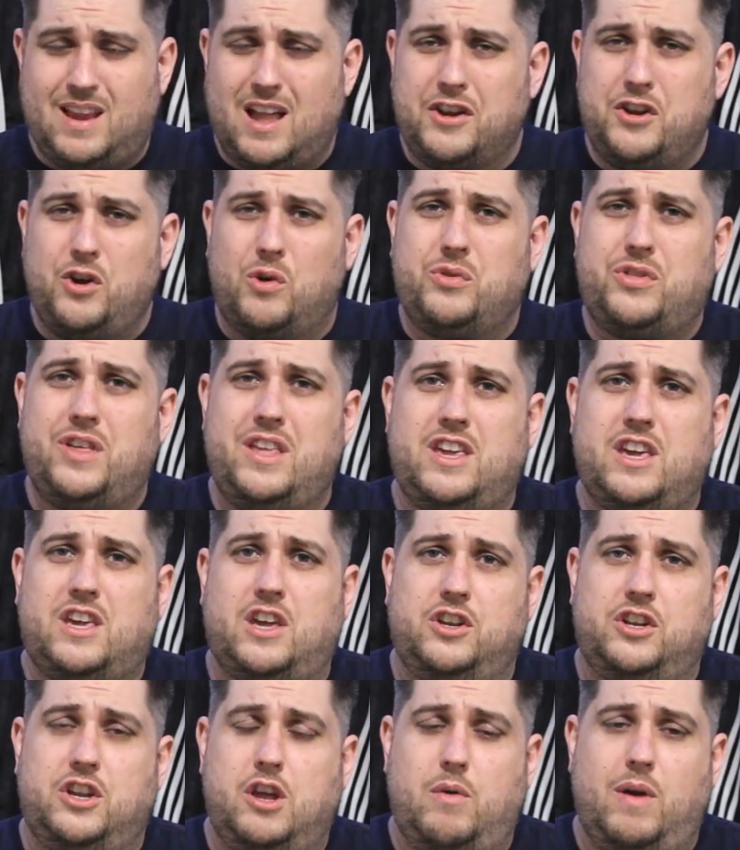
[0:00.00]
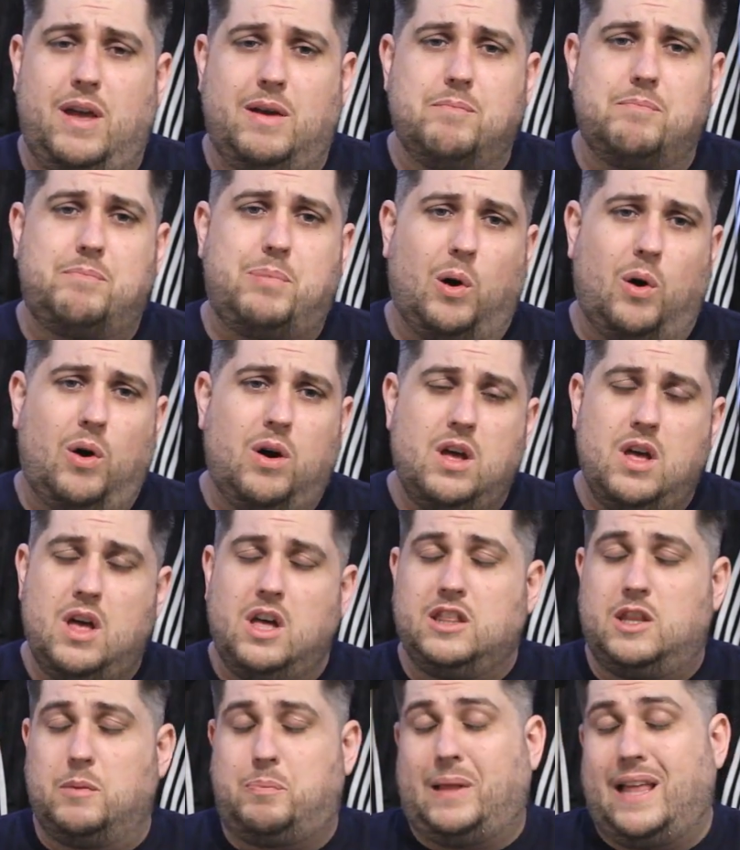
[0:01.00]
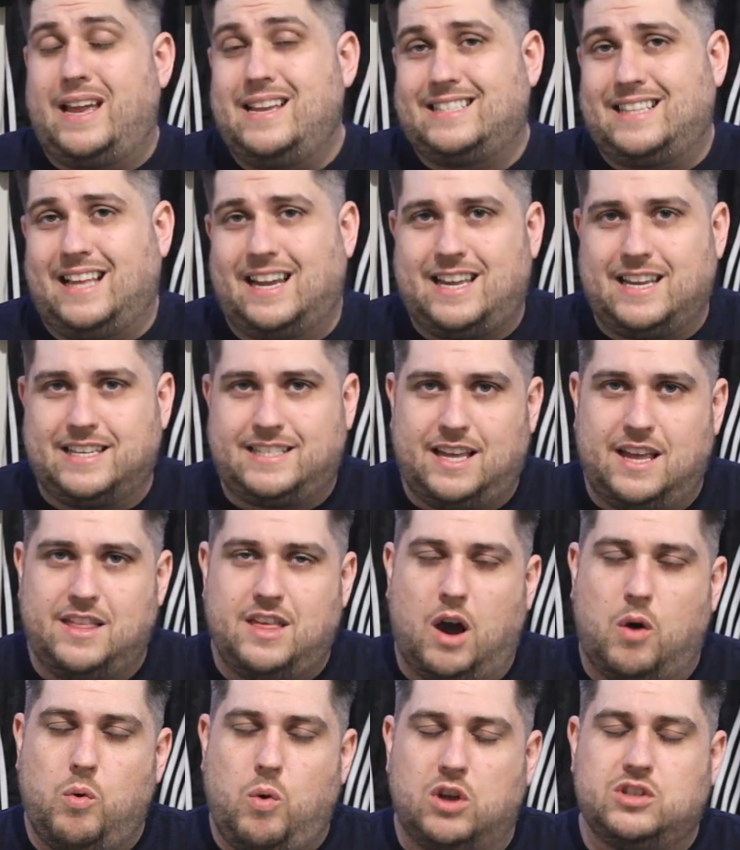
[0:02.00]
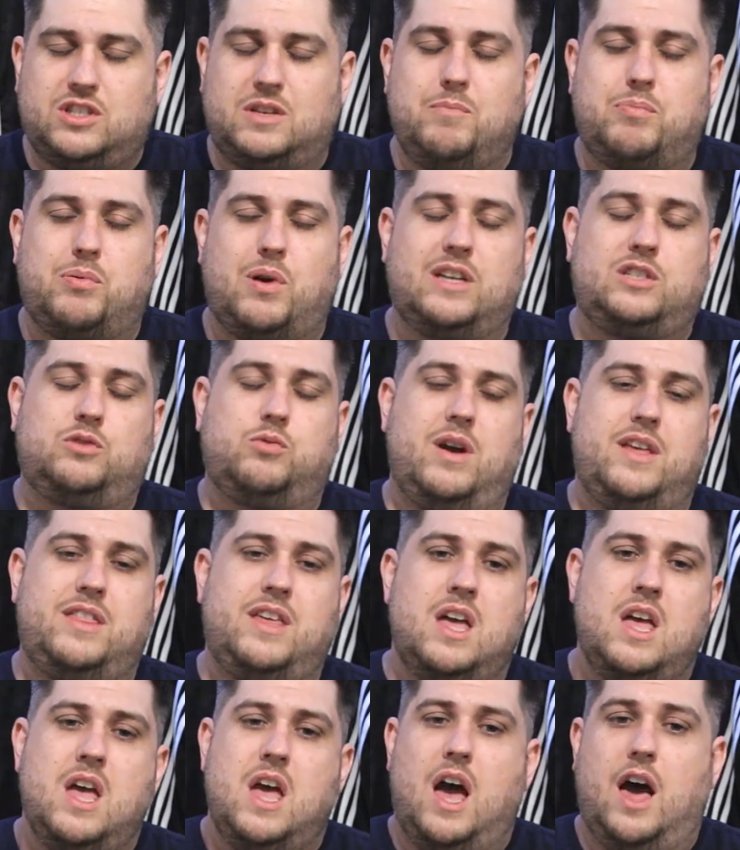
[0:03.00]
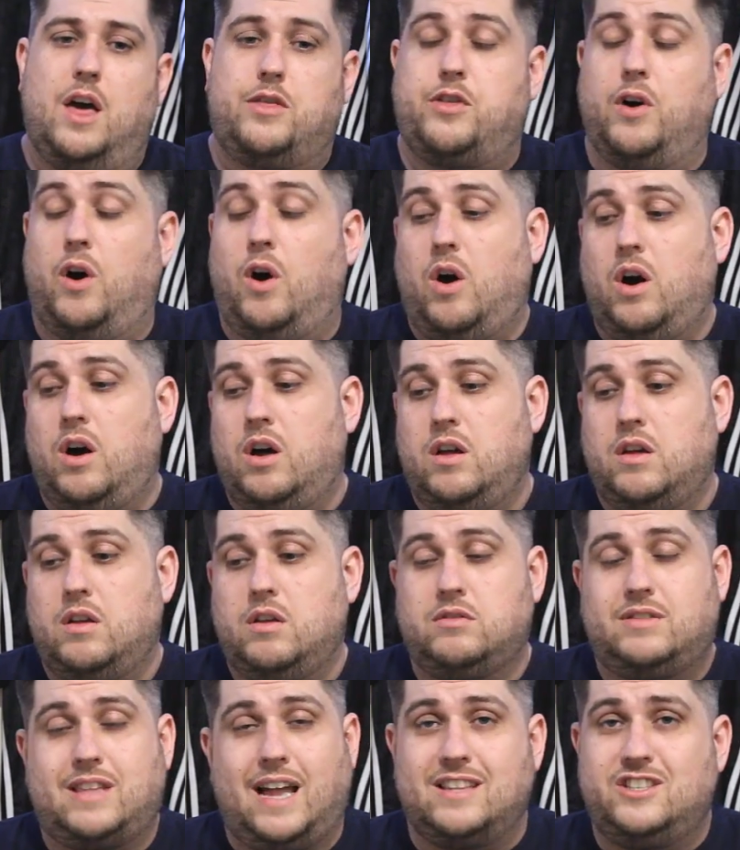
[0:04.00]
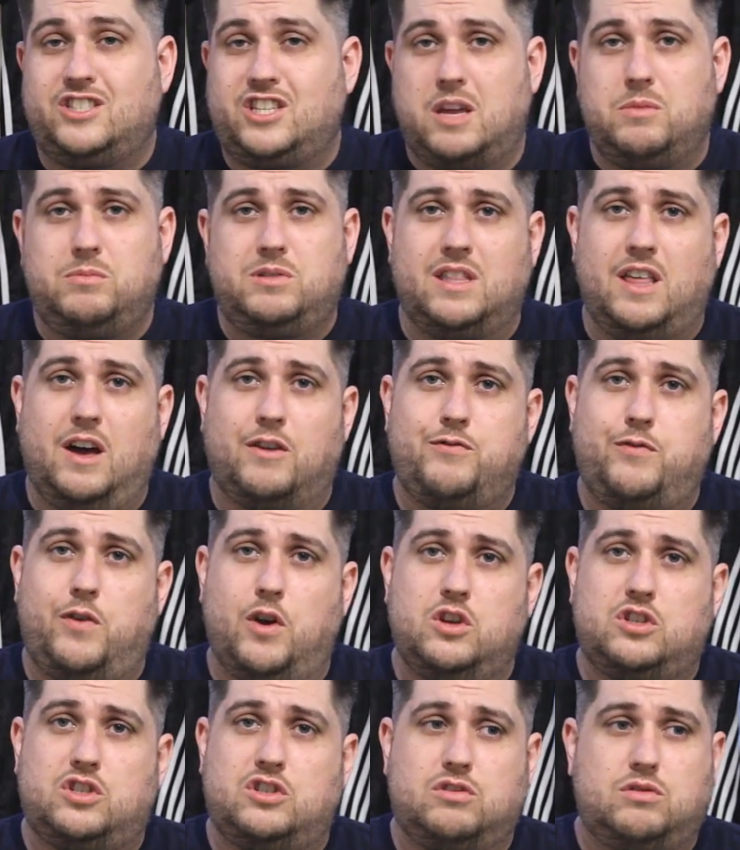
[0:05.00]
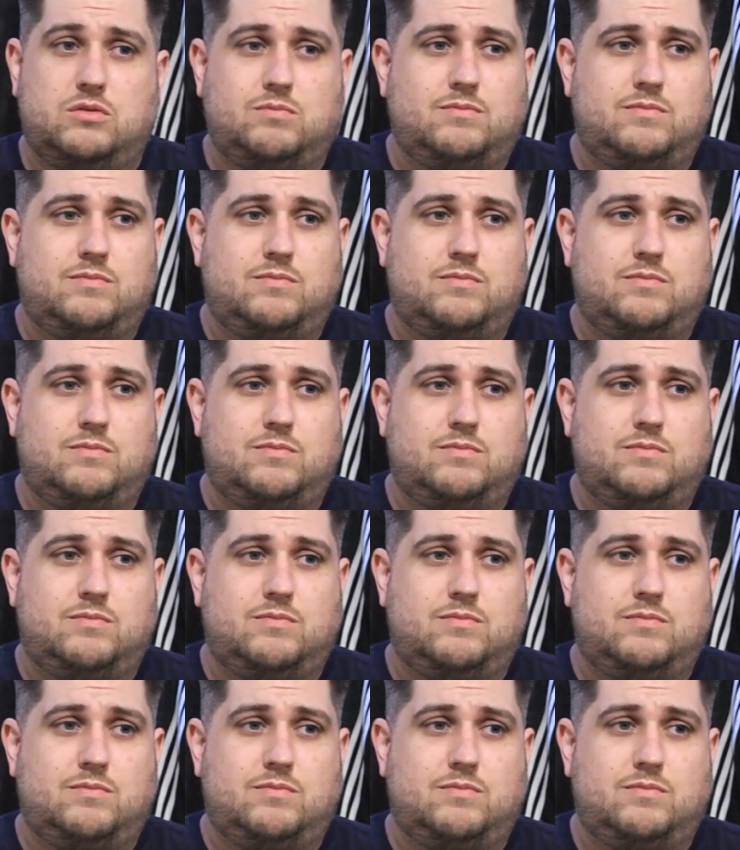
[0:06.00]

I don't think you can do it. But the players, like I say, that I was impressed with, I thought Dan James in that first